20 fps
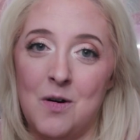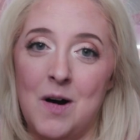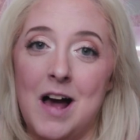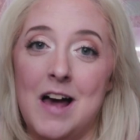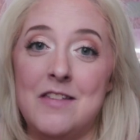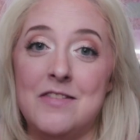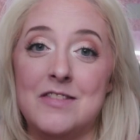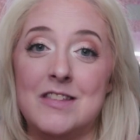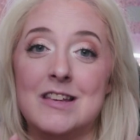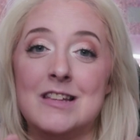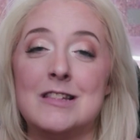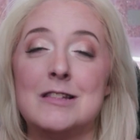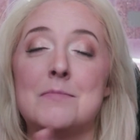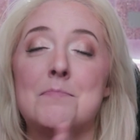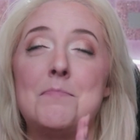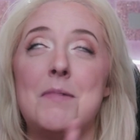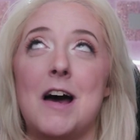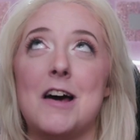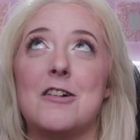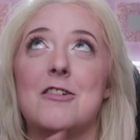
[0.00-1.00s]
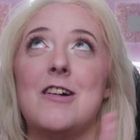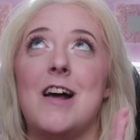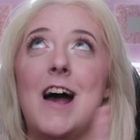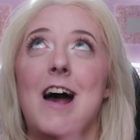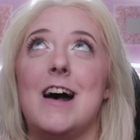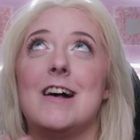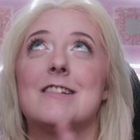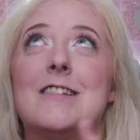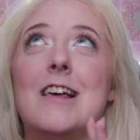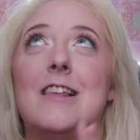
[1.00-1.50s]
And this pattern
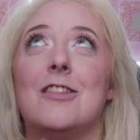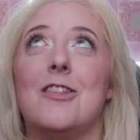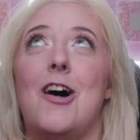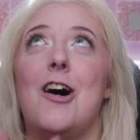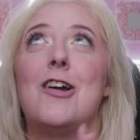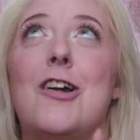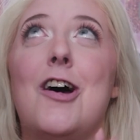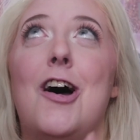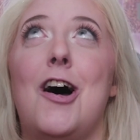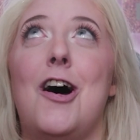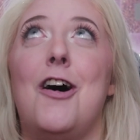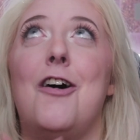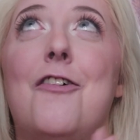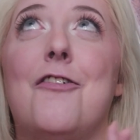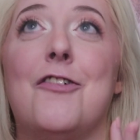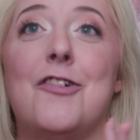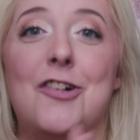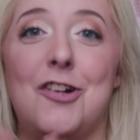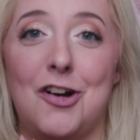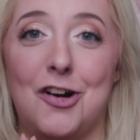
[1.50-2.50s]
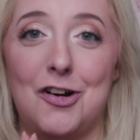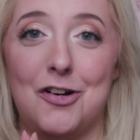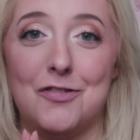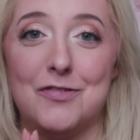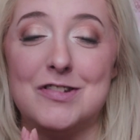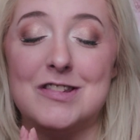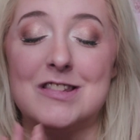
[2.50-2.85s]
has a lot of curves.